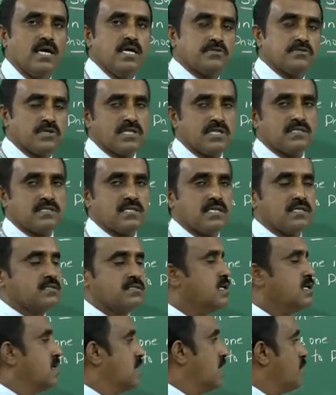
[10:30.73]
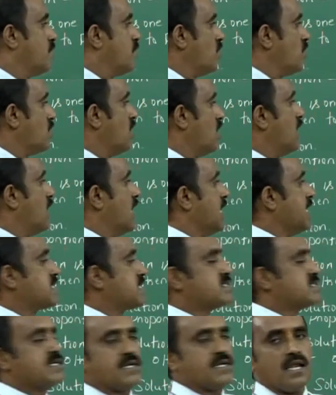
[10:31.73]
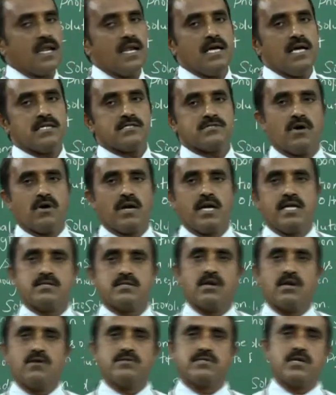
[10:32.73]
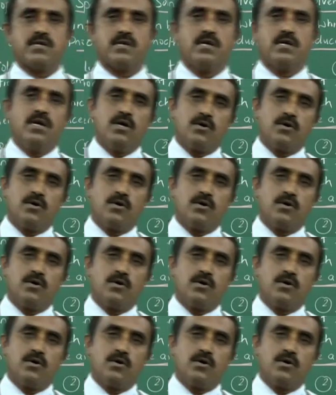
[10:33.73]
So this is about interstitial solid solution.